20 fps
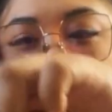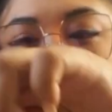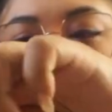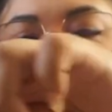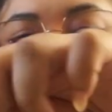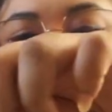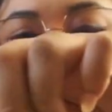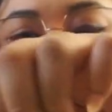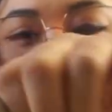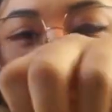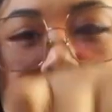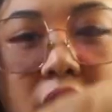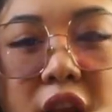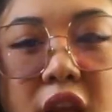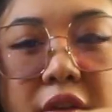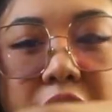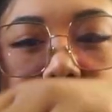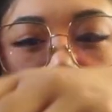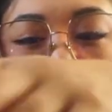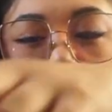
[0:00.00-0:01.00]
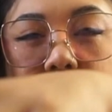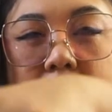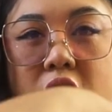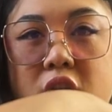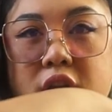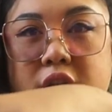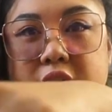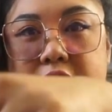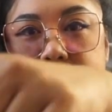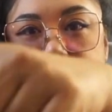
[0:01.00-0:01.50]
I don't know if you can even
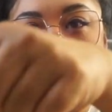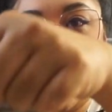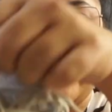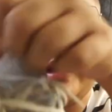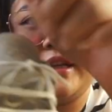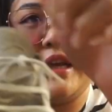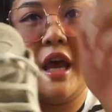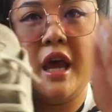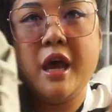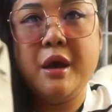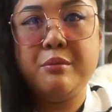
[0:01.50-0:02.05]
call it that,